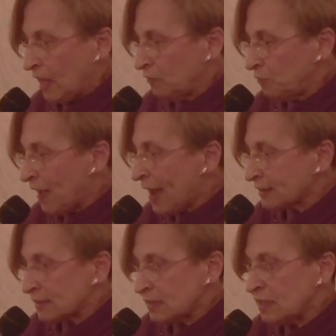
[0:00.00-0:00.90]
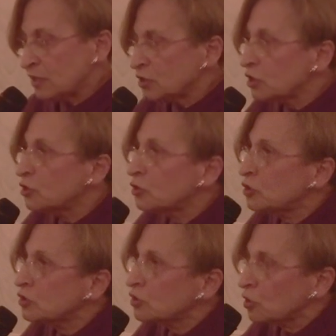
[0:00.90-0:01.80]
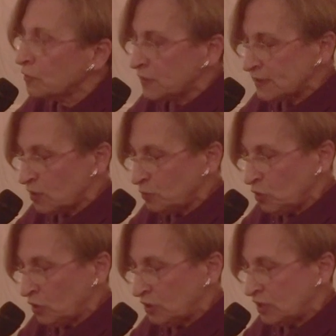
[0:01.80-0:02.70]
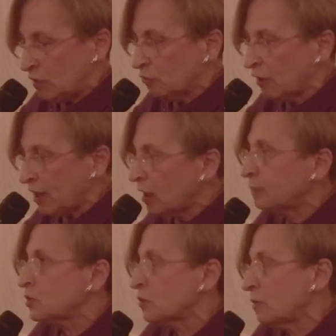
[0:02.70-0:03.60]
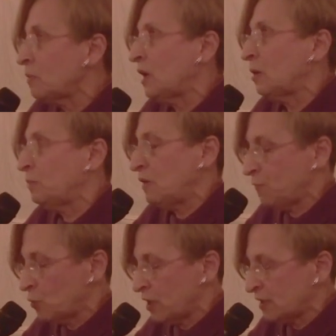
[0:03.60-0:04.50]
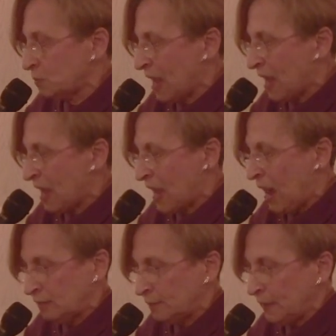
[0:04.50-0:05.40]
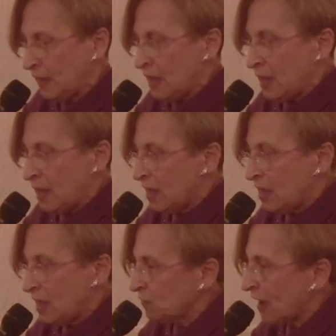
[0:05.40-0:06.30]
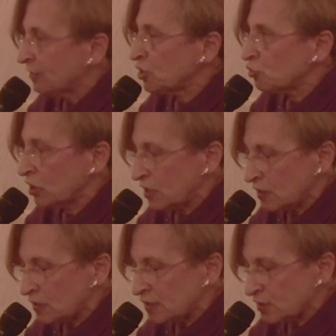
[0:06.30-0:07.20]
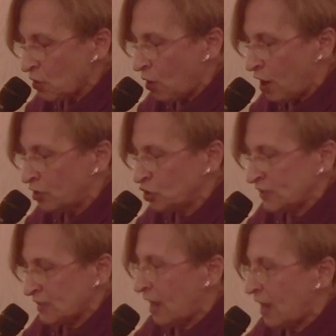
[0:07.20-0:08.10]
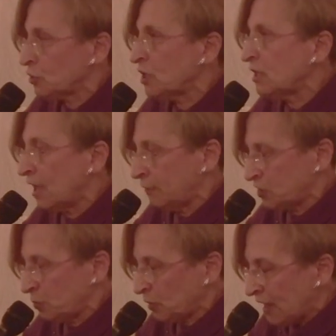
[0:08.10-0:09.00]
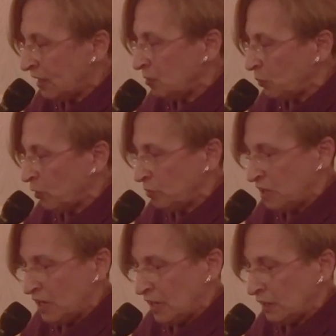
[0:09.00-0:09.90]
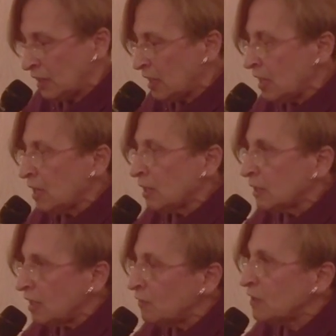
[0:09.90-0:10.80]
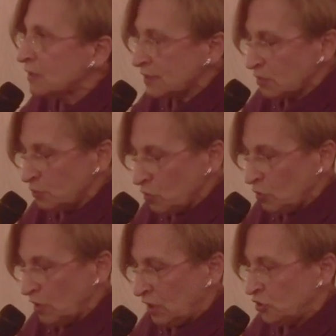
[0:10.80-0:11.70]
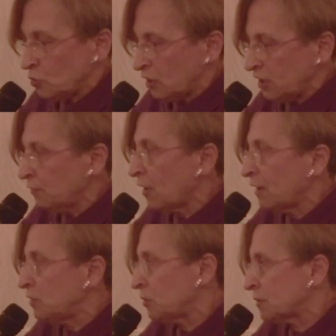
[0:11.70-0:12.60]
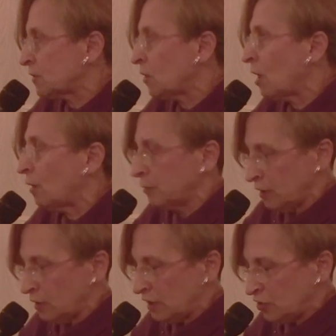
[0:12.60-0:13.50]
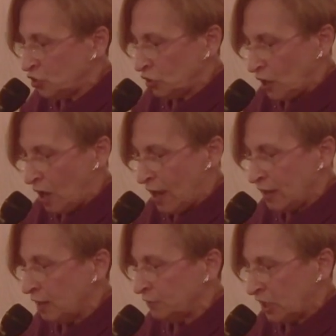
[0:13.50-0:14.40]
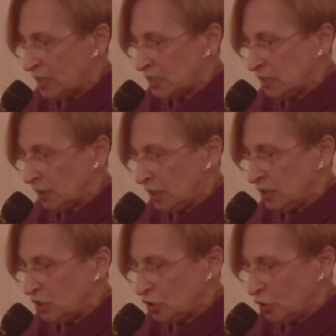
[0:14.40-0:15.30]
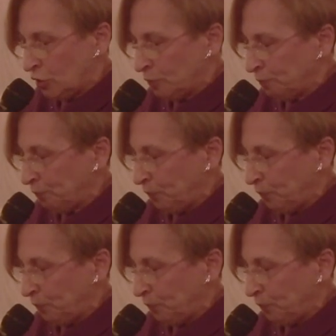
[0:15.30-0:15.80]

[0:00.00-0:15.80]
In fact, he continued to serve his community right up to the minute before his passing. He was found stricken in his car just after he left a planning board meeting, leaving this community 25 years ago in July of 1992.